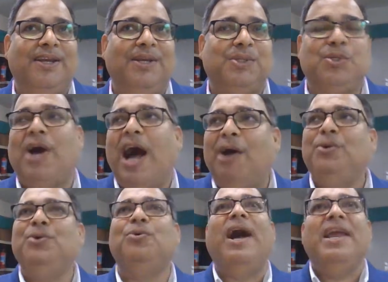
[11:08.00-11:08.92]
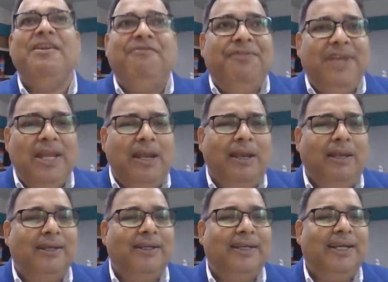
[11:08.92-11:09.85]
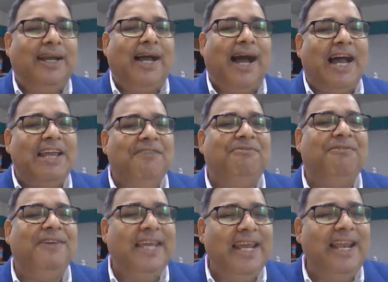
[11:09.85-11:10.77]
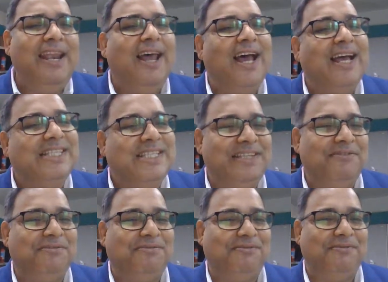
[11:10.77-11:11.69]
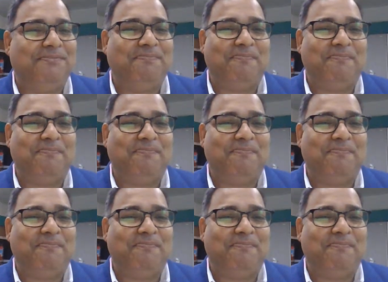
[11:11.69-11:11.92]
So how do I feel? I feel as if